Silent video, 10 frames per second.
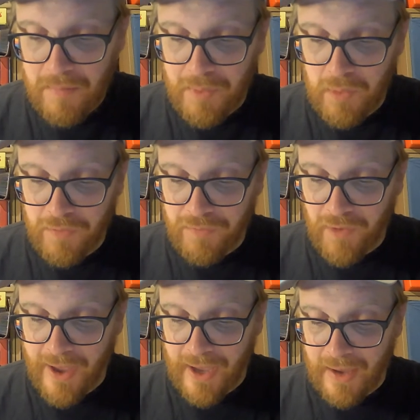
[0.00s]
Ball of
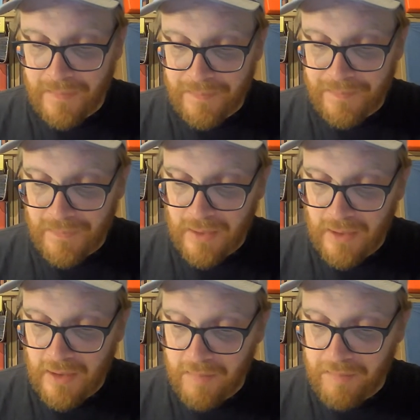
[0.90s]
fire,
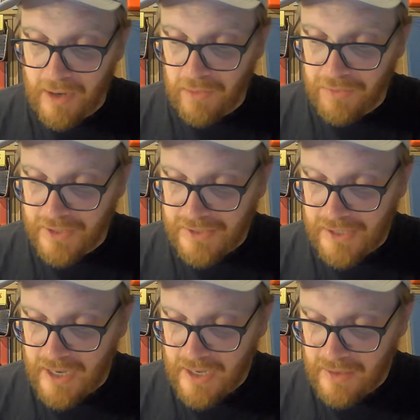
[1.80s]
ballon
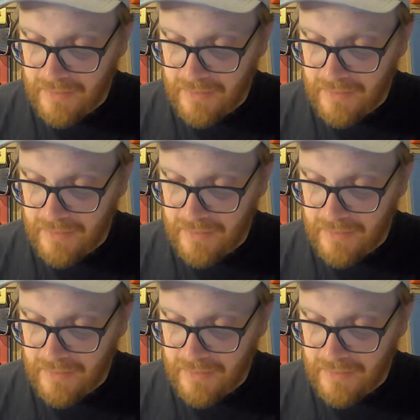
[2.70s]
d'assai.